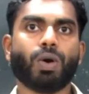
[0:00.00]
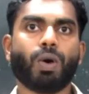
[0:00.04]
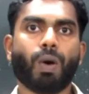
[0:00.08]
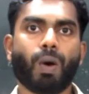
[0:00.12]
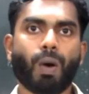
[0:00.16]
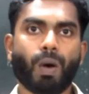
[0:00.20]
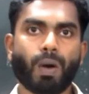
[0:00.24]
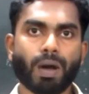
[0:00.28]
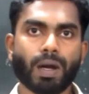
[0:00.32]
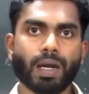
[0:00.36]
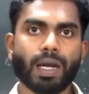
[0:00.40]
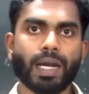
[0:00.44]

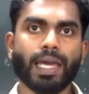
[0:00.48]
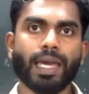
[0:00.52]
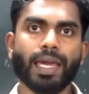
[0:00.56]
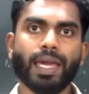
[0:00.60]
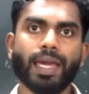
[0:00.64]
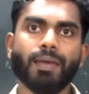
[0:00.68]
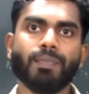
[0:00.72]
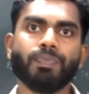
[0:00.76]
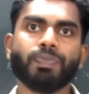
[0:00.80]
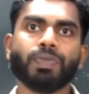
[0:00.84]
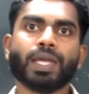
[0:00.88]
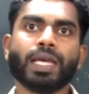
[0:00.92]

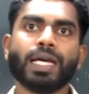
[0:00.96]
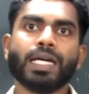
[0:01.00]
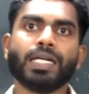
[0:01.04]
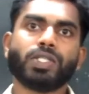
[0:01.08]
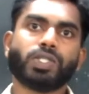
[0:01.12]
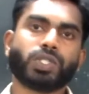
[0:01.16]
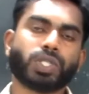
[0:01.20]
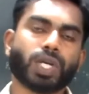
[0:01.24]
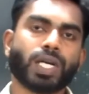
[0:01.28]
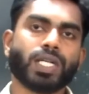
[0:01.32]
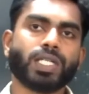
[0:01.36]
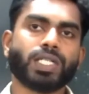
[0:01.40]
only
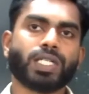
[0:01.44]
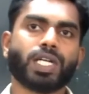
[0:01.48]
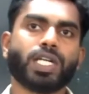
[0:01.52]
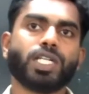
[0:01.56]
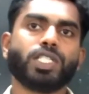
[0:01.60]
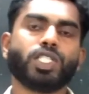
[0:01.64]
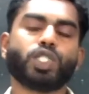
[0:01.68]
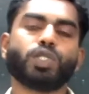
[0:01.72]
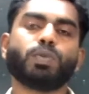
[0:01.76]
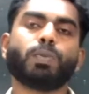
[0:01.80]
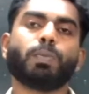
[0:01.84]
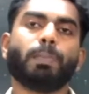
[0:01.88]

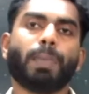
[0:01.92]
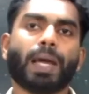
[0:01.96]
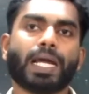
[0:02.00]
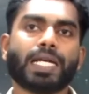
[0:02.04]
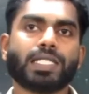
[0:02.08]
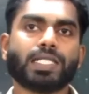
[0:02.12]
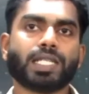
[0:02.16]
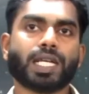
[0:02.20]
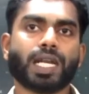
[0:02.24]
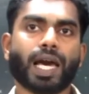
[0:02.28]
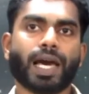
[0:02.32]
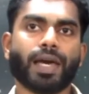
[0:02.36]
certain
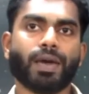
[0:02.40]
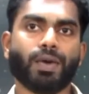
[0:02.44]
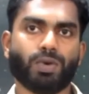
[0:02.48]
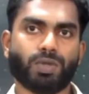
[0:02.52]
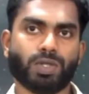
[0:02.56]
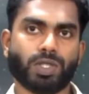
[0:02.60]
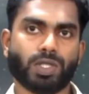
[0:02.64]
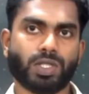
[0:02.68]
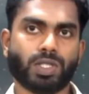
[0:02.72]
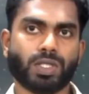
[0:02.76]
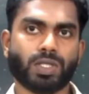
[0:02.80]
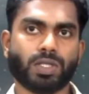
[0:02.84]
metal
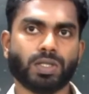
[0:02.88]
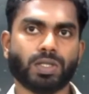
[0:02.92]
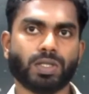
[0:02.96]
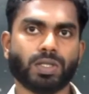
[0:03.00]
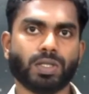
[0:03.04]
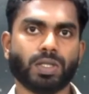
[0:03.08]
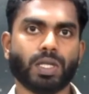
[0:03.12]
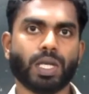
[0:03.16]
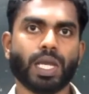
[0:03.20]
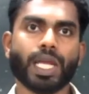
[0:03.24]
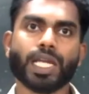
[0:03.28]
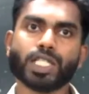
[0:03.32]
ions
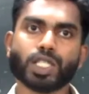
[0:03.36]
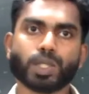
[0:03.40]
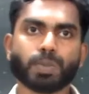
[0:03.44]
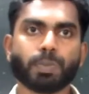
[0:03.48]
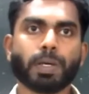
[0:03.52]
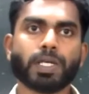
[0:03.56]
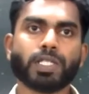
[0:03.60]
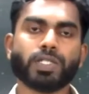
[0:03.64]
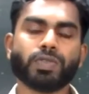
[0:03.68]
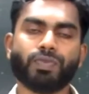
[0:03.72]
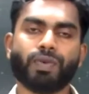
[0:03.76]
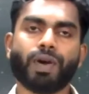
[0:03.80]
in
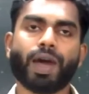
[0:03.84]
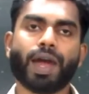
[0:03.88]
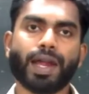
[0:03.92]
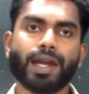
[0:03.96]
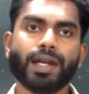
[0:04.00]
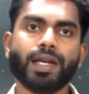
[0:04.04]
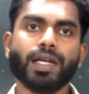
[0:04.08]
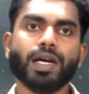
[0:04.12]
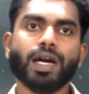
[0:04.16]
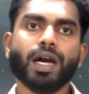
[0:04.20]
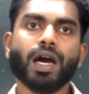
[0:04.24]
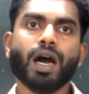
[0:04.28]

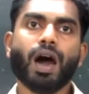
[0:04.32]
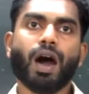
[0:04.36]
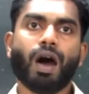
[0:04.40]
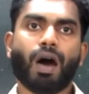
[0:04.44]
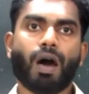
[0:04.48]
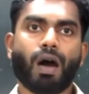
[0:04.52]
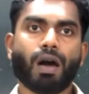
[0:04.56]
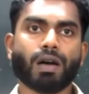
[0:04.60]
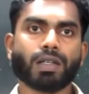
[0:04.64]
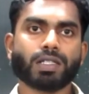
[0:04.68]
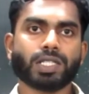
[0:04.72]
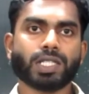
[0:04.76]
specified
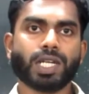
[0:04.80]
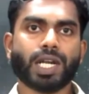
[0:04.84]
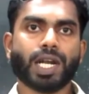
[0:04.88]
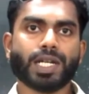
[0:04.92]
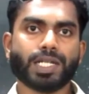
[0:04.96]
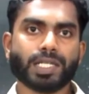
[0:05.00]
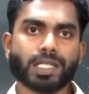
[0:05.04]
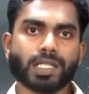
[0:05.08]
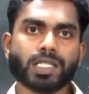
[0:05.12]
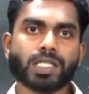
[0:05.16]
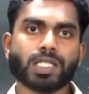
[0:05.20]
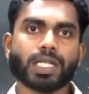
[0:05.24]

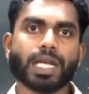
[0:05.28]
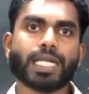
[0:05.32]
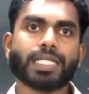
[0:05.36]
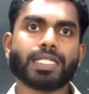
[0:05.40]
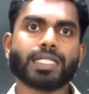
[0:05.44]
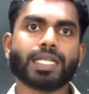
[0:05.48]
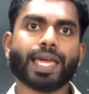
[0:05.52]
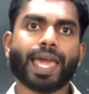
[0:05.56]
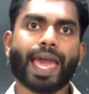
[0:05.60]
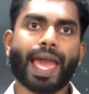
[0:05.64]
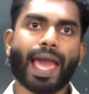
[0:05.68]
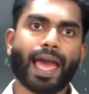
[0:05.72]
oxidation
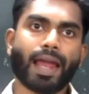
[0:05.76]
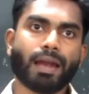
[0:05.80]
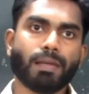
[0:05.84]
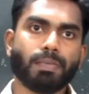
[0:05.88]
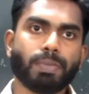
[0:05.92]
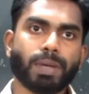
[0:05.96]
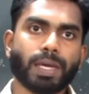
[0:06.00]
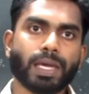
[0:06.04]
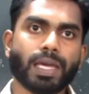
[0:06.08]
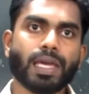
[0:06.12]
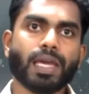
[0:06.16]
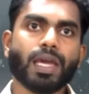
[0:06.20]
state
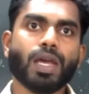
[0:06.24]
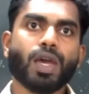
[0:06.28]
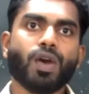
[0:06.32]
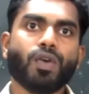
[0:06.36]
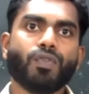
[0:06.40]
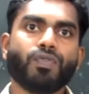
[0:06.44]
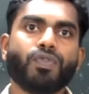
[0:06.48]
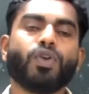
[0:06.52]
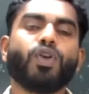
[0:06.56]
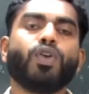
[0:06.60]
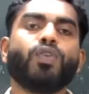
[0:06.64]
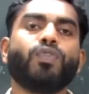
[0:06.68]
can be
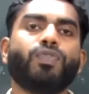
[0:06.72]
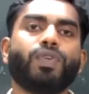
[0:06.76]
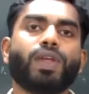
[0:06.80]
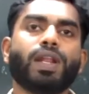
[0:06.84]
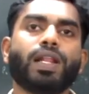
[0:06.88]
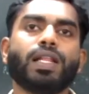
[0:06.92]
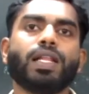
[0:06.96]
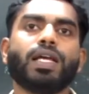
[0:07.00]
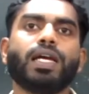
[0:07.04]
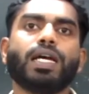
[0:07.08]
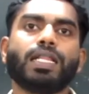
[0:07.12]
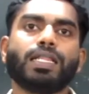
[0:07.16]

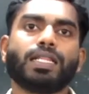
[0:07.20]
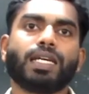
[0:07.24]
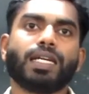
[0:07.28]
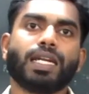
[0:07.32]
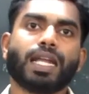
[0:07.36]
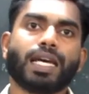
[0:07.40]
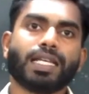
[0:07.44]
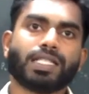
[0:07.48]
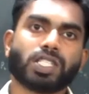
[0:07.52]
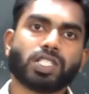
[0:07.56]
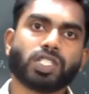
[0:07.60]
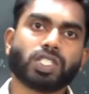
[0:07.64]
fulfill the
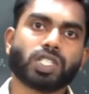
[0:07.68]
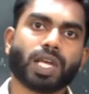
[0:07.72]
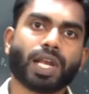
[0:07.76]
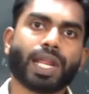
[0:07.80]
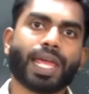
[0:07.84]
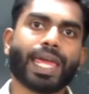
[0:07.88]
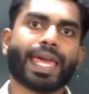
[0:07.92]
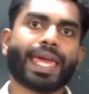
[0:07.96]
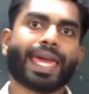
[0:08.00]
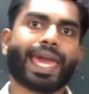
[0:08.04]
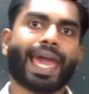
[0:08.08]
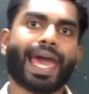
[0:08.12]

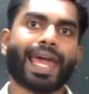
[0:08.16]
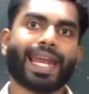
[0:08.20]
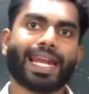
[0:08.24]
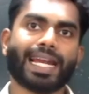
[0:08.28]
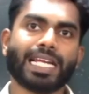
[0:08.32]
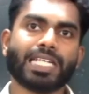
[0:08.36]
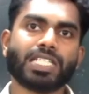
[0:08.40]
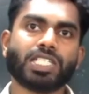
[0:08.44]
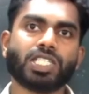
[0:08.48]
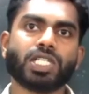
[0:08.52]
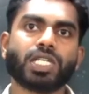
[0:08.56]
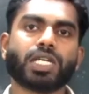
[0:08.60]
necessary
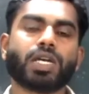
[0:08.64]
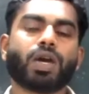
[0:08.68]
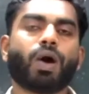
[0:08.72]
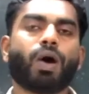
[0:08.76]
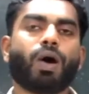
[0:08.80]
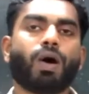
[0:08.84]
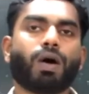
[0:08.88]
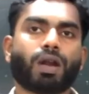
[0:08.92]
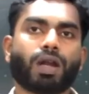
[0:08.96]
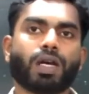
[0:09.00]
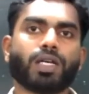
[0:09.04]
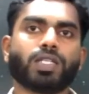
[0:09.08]
catalytic
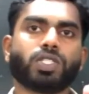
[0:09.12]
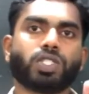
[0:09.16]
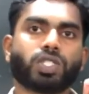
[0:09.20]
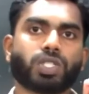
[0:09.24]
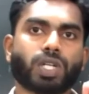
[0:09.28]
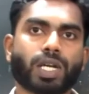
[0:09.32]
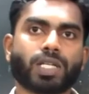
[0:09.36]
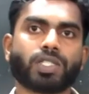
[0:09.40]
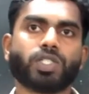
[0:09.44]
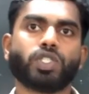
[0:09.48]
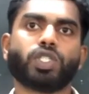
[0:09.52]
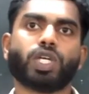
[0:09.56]
or
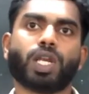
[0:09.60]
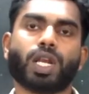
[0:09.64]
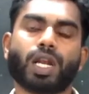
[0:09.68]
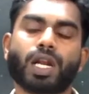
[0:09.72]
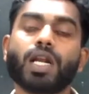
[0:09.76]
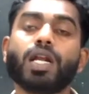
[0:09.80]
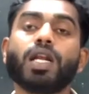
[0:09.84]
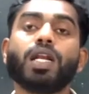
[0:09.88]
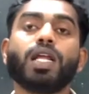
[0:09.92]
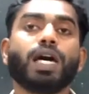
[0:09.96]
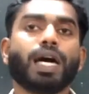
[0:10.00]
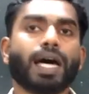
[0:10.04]

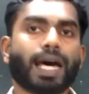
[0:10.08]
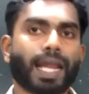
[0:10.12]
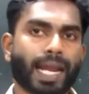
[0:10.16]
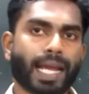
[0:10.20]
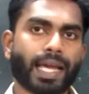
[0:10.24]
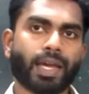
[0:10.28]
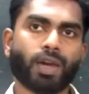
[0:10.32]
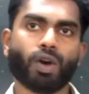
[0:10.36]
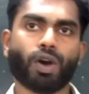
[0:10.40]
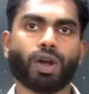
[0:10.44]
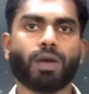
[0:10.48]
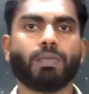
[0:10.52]
structural
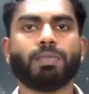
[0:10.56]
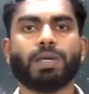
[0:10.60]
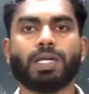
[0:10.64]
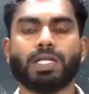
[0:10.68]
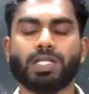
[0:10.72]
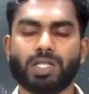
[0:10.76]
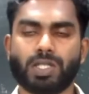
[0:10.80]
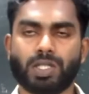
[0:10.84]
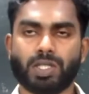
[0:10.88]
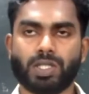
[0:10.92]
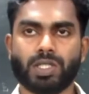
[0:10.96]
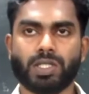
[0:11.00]

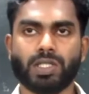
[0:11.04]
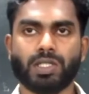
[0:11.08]
requirement.